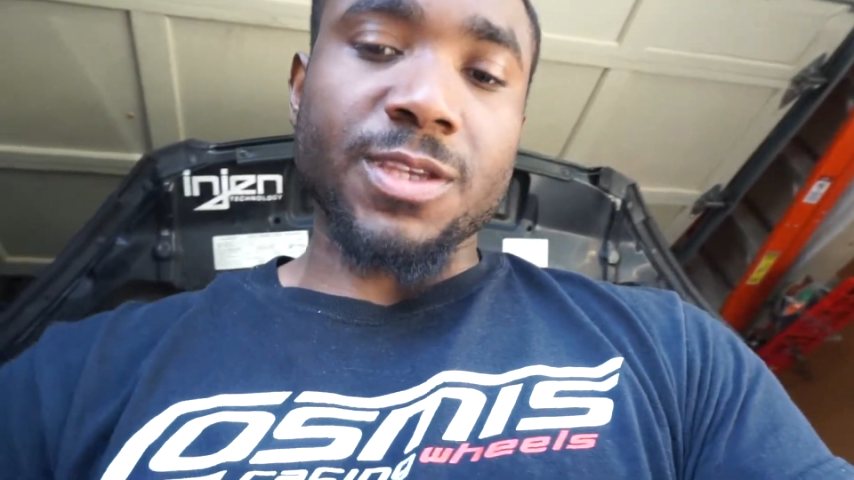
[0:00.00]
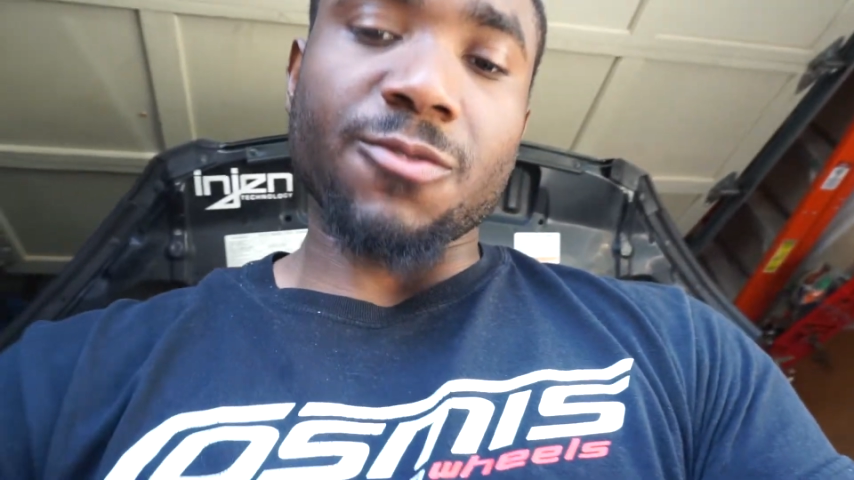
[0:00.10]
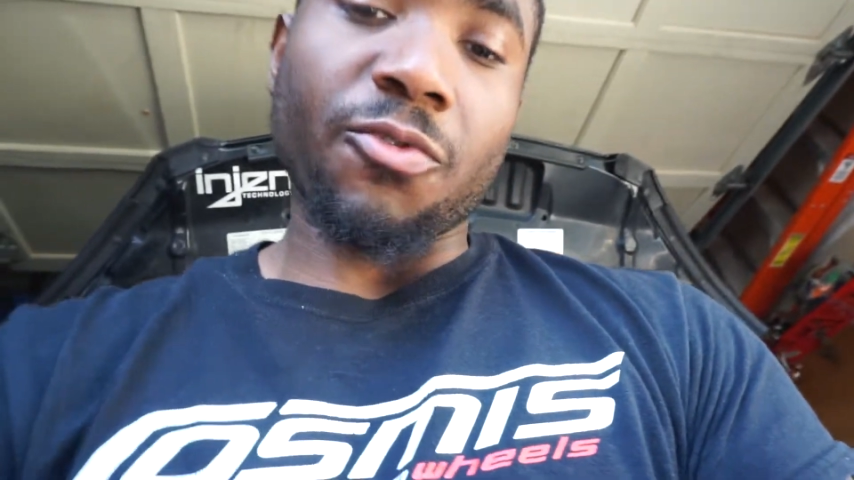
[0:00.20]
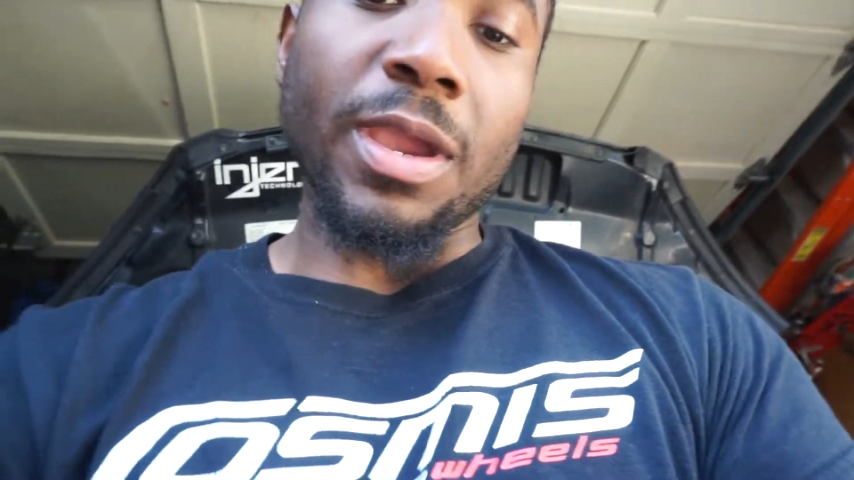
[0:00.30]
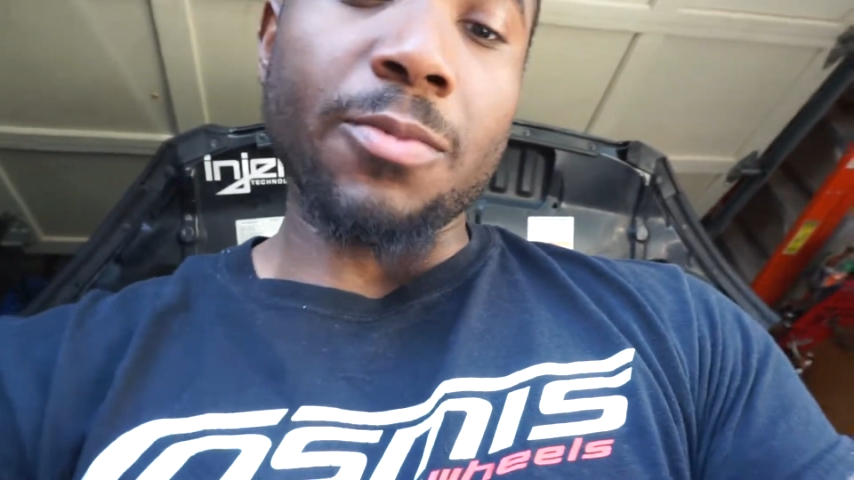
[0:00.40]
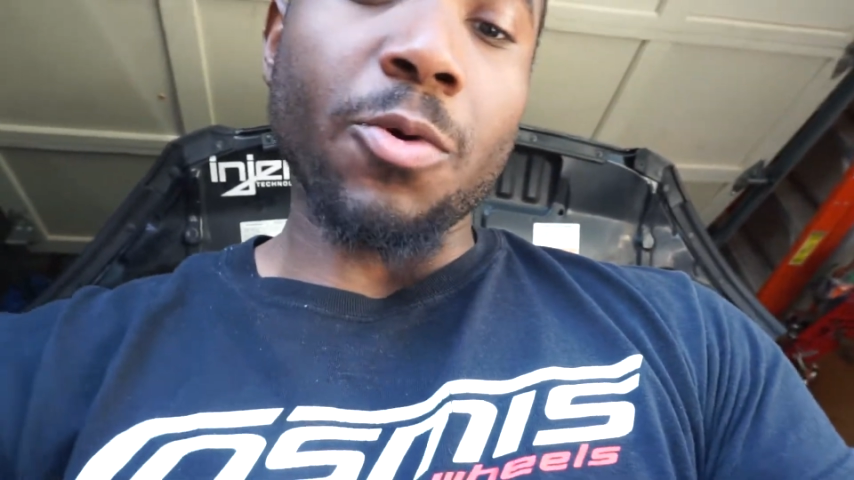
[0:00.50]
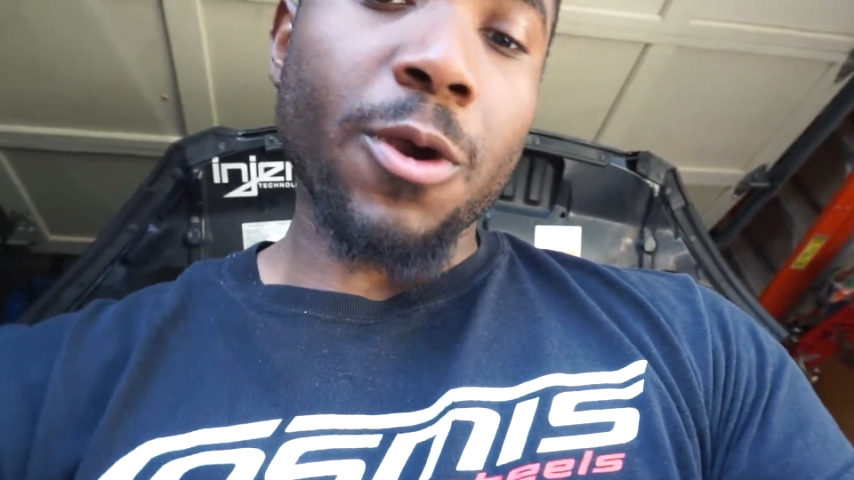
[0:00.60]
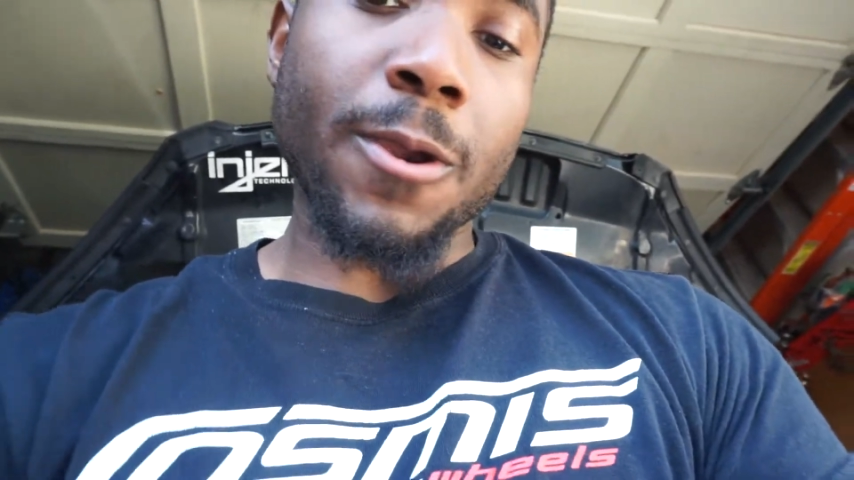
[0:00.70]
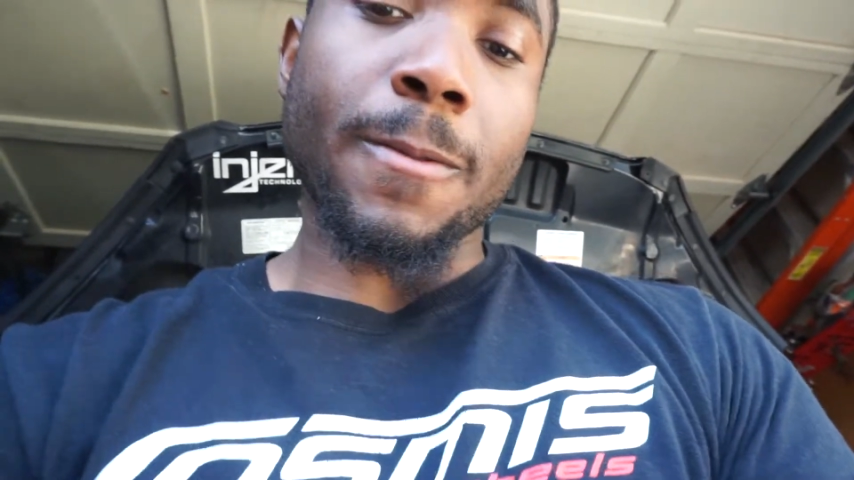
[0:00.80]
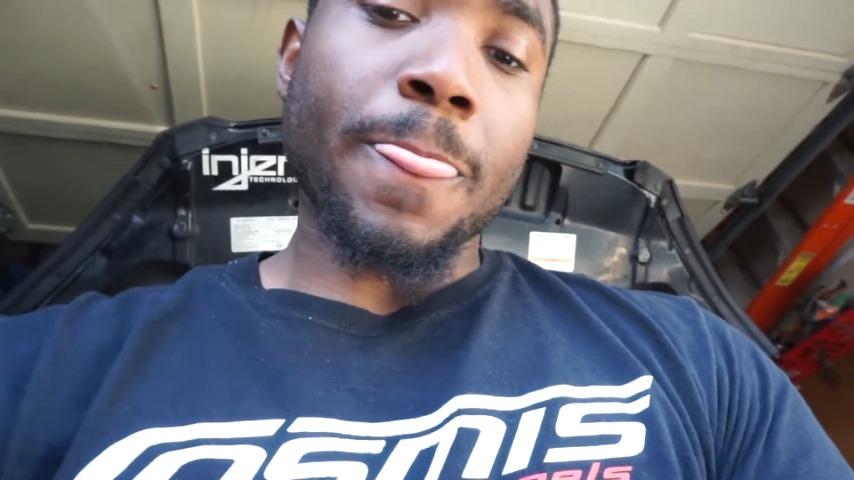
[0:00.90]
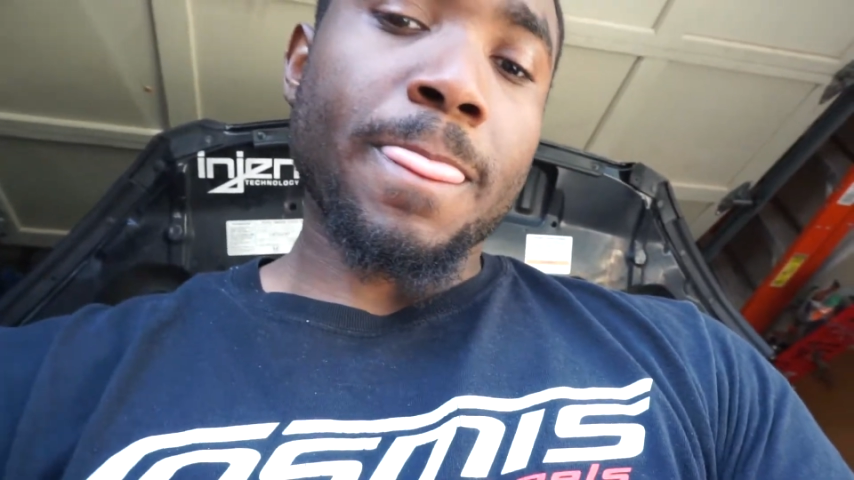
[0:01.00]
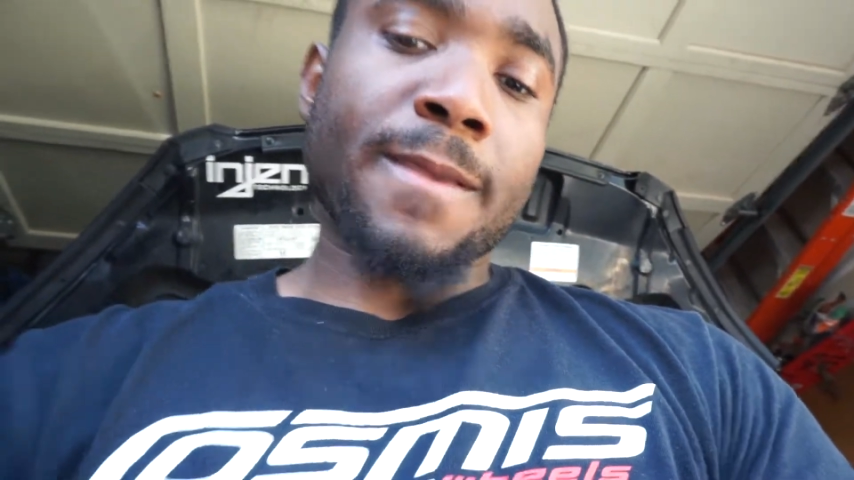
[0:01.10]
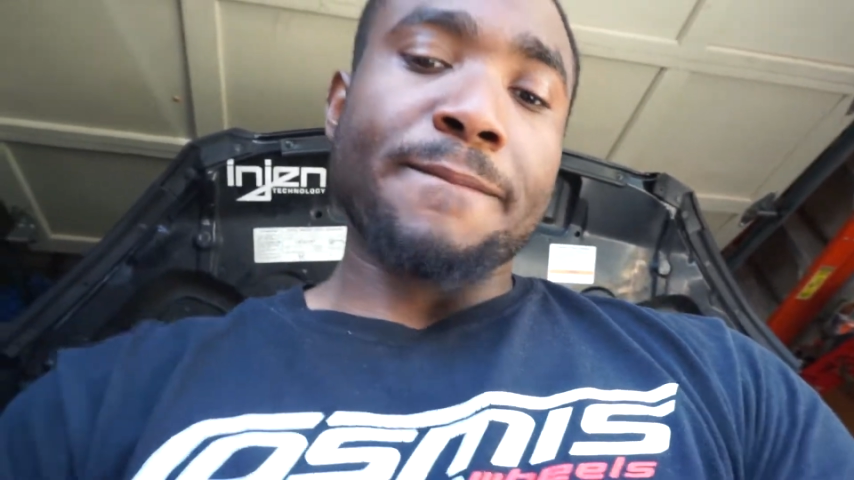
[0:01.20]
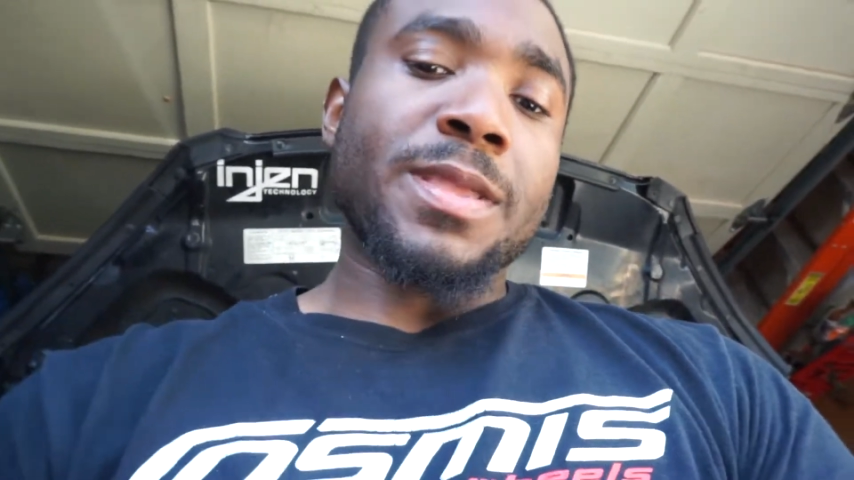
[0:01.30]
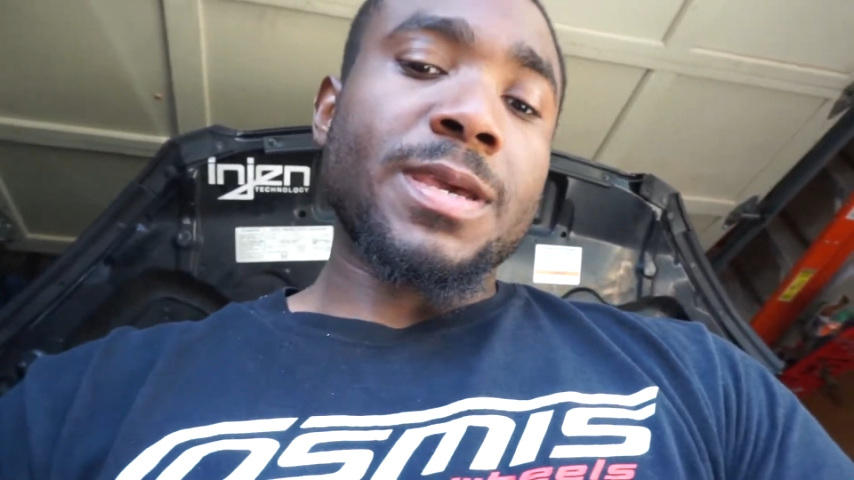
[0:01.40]
framework
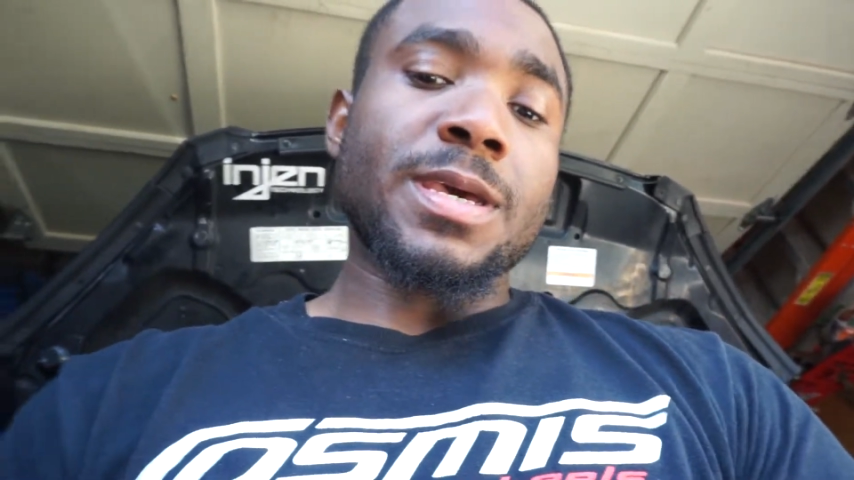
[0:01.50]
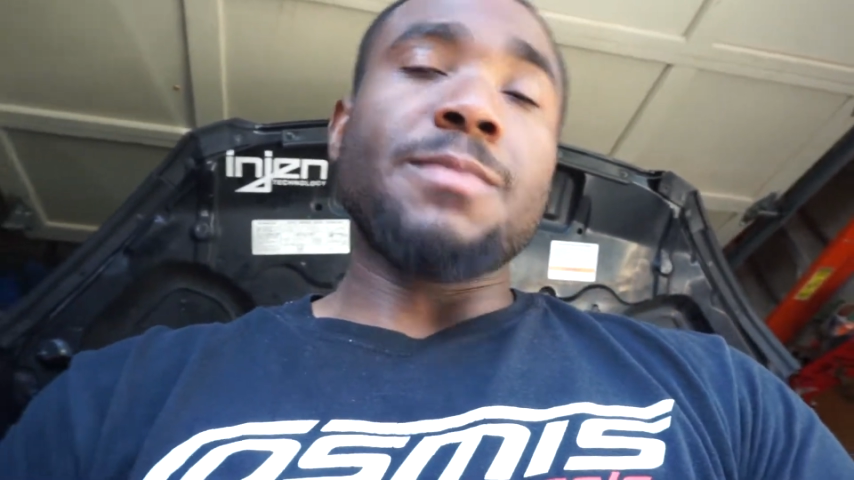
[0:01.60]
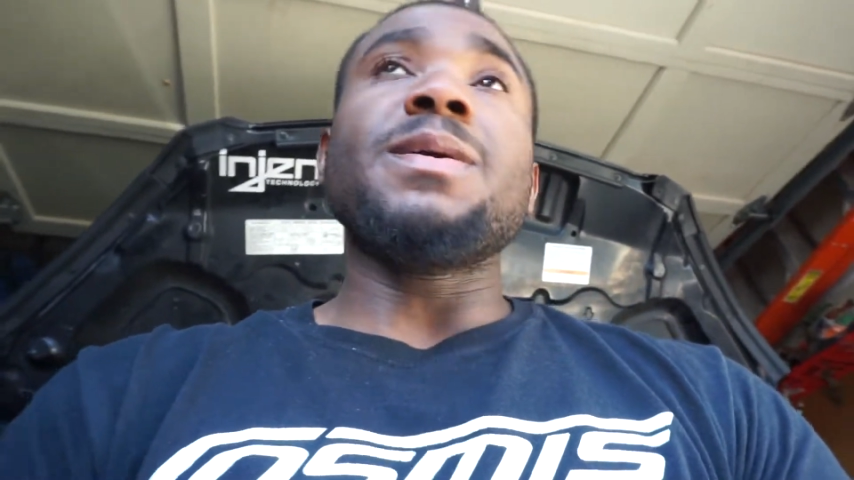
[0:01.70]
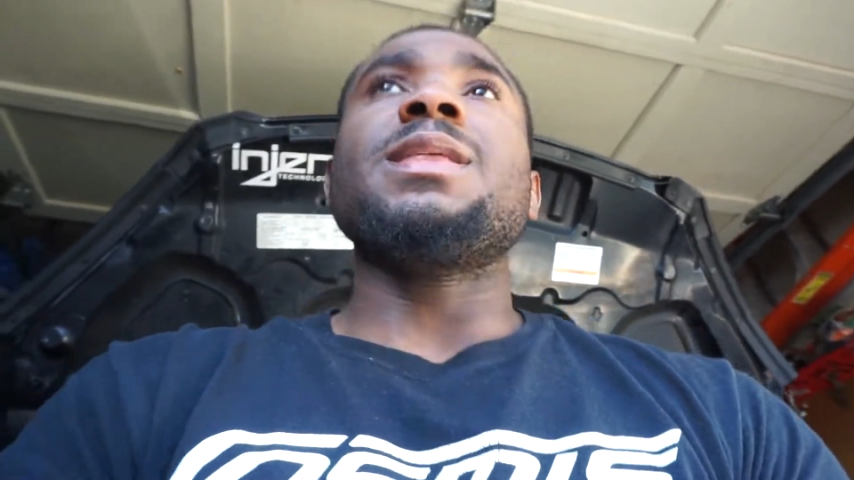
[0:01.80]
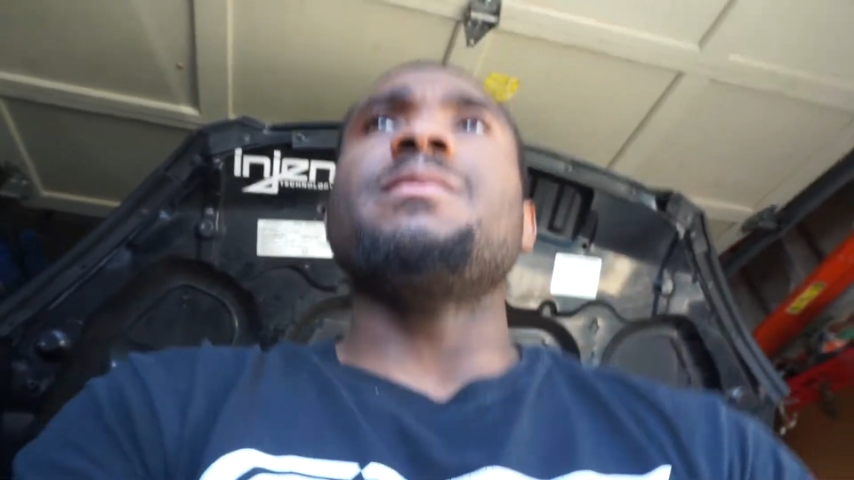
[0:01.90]
could be the